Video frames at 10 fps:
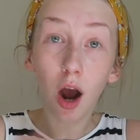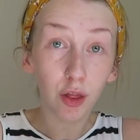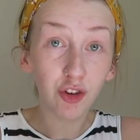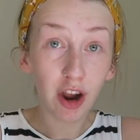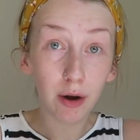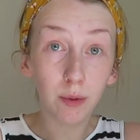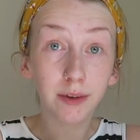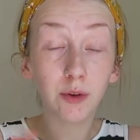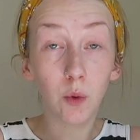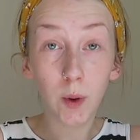other channel
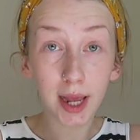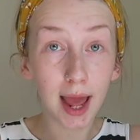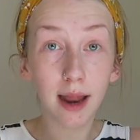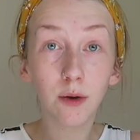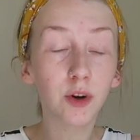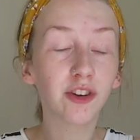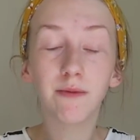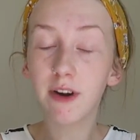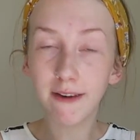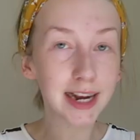until the weekend which
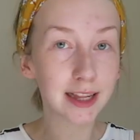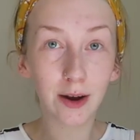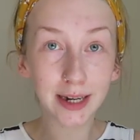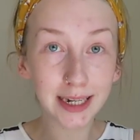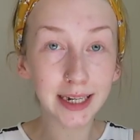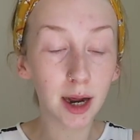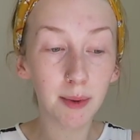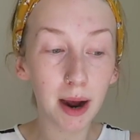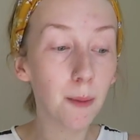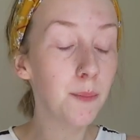I'm very excited
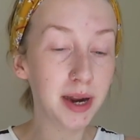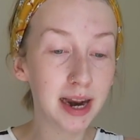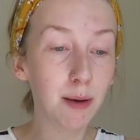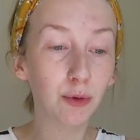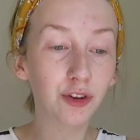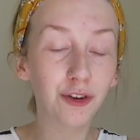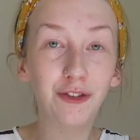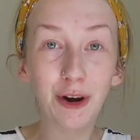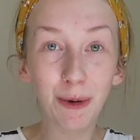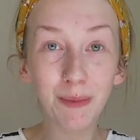about being able to
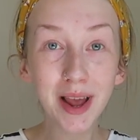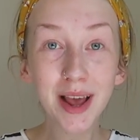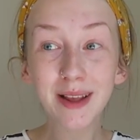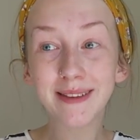film